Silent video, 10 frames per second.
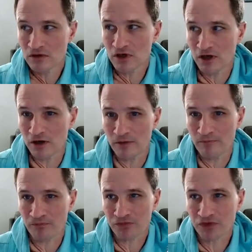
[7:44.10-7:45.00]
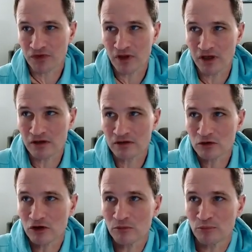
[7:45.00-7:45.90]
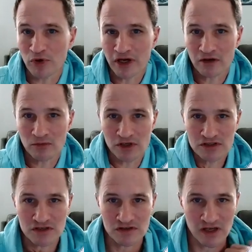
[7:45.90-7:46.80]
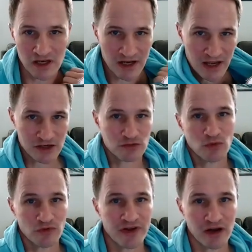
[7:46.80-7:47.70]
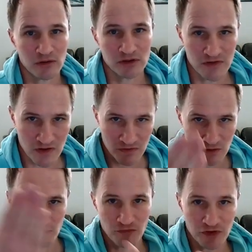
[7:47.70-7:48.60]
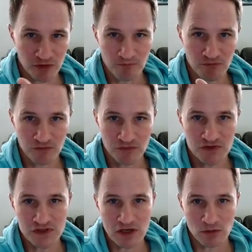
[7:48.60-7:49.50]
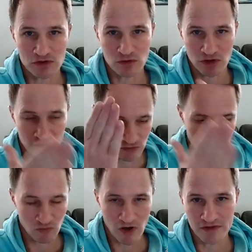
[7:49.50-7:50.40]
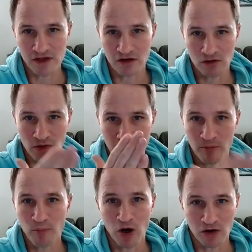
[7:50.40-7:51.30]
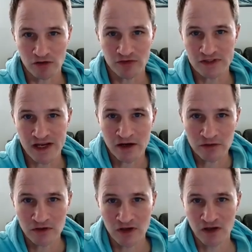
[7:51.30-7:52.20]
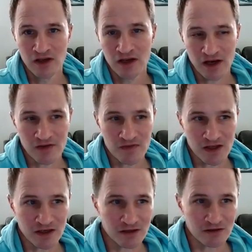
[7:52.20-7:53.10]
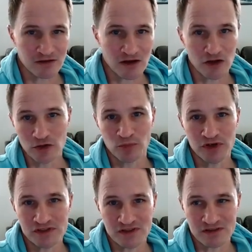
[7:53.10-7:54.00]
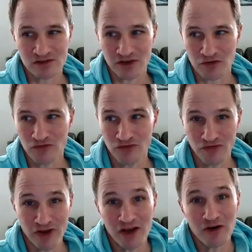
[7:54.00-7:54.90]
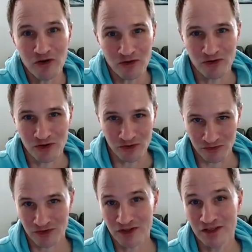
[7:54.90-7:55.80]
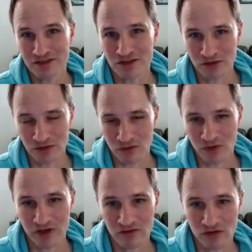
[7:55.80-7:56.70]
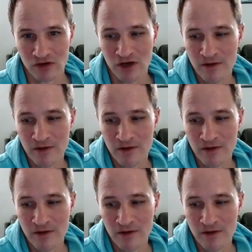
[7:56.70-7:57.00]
like Breckenridge is like an actual town, and then the ski resort is right there, like part of the town. And then other places like Vail or Keystone or whatever,